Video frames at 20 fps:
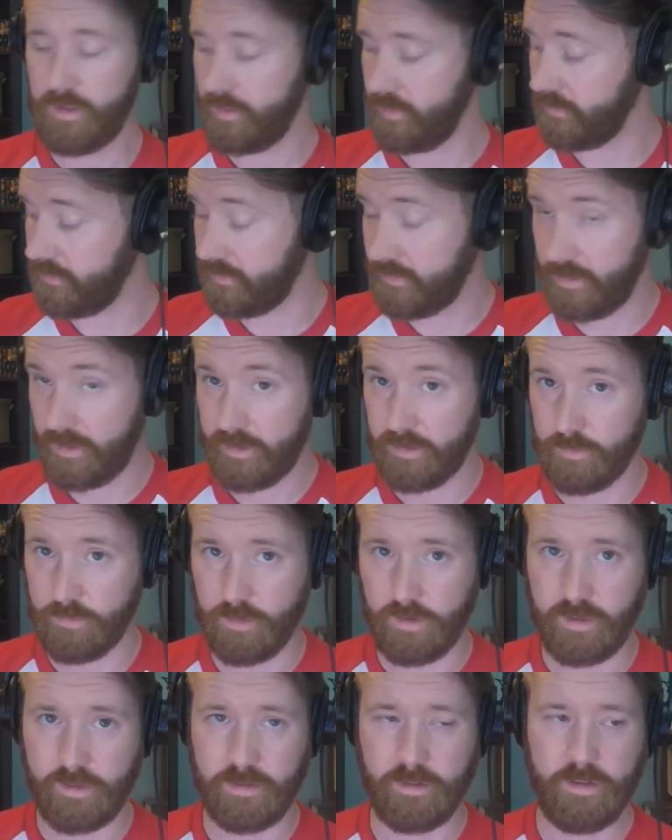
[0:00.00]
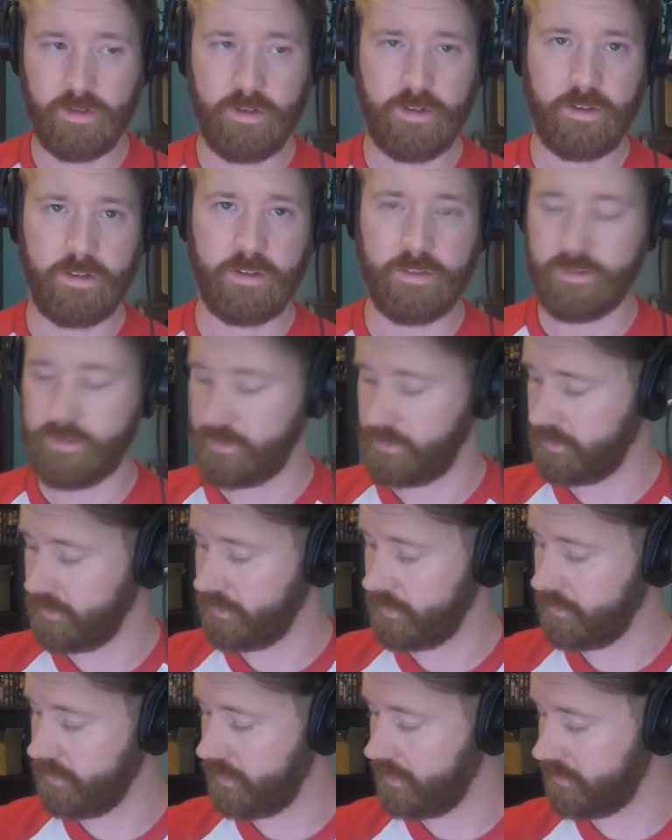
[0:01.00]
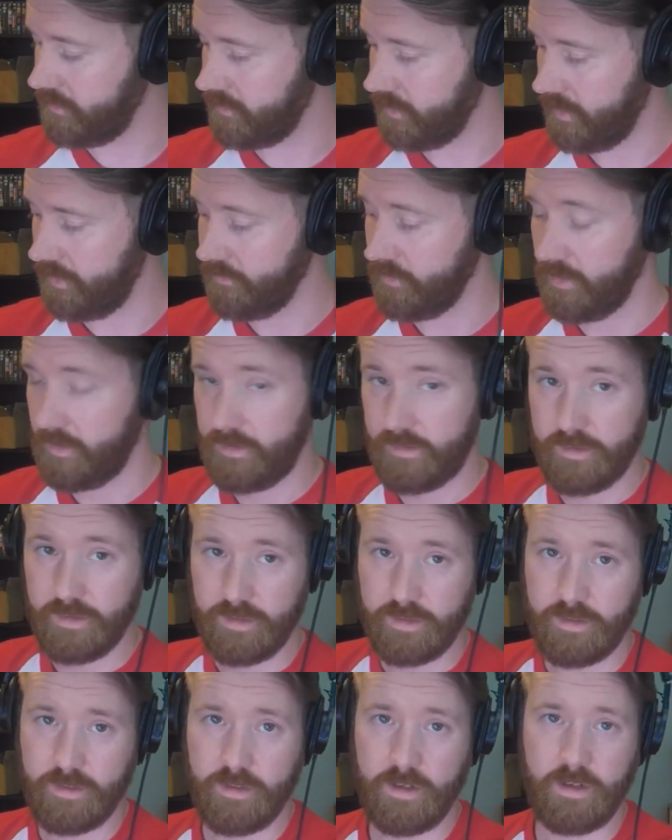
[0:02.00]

The second way is you can go ahead and dive all in,